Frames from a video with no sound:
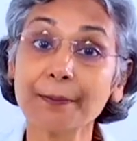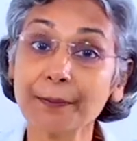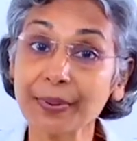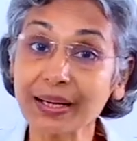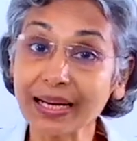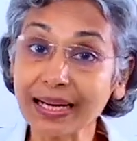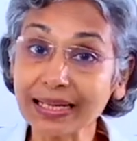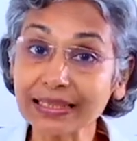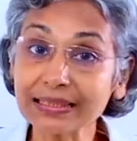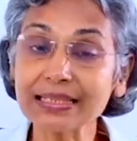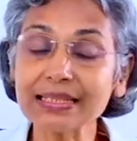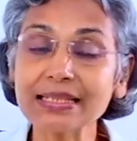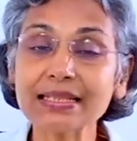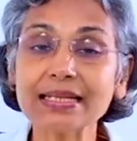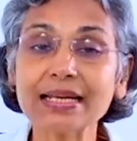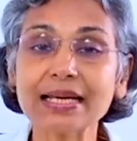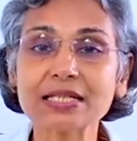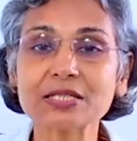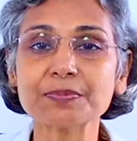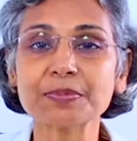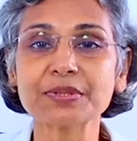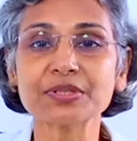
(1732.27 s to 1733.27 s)
practical
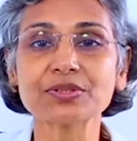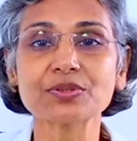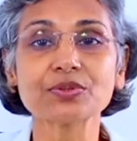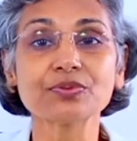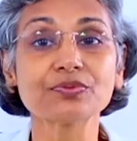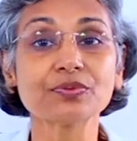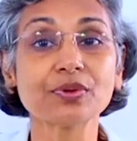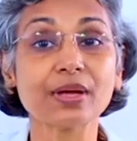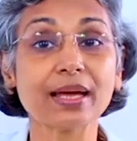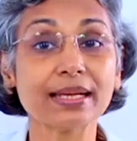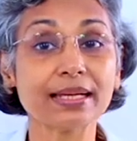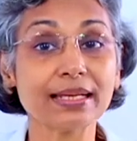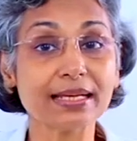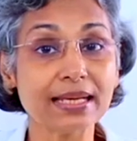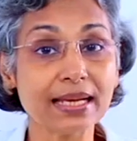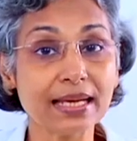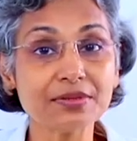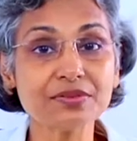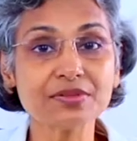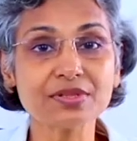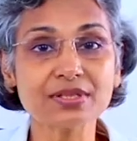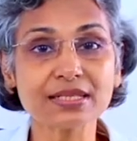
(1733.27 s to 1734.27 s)
aspect of
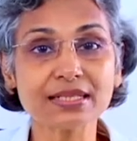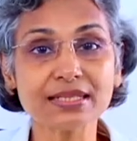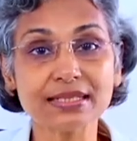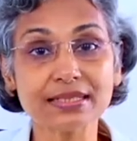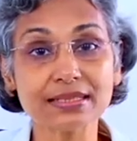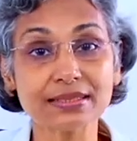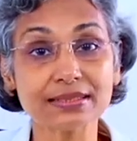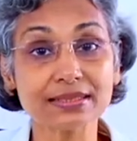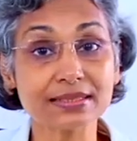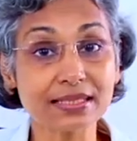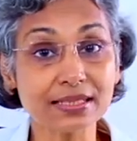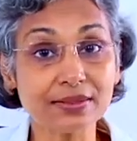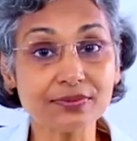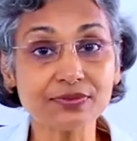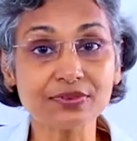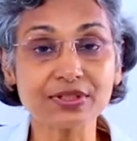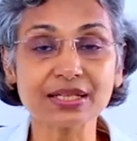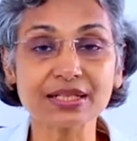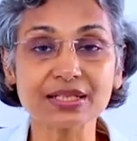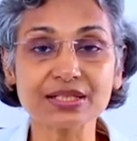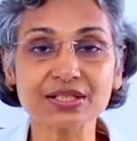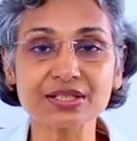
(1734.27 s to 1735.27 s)
lifestyle
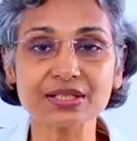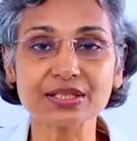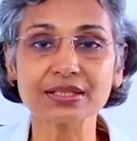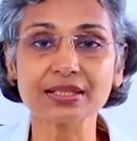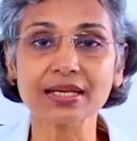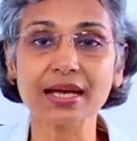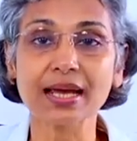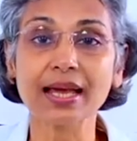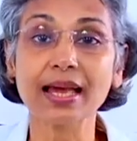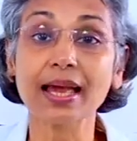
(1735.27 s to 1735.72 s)
self-correction